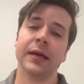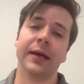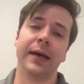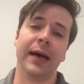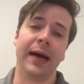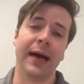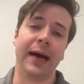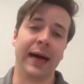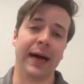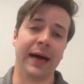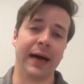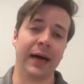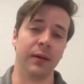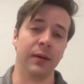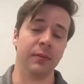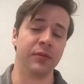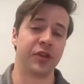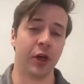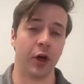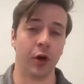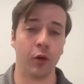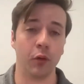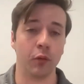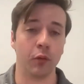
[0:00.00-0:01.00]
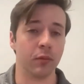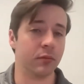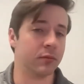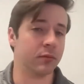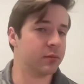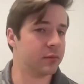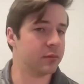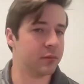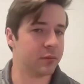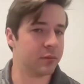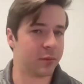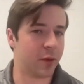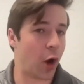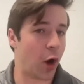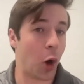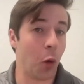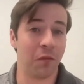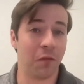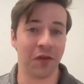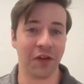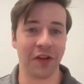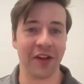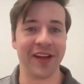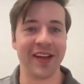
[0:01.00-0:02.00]
Um, so
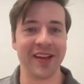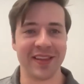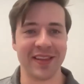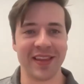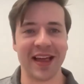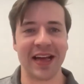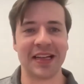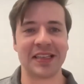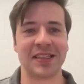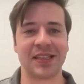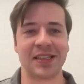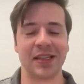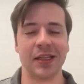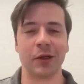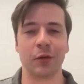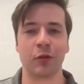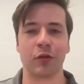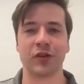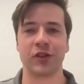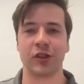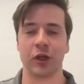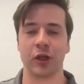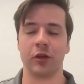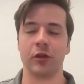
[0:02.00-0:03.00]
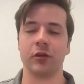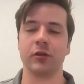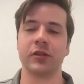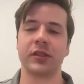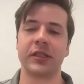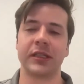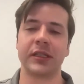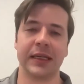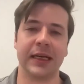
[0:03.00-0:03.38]
hopefully that's the result.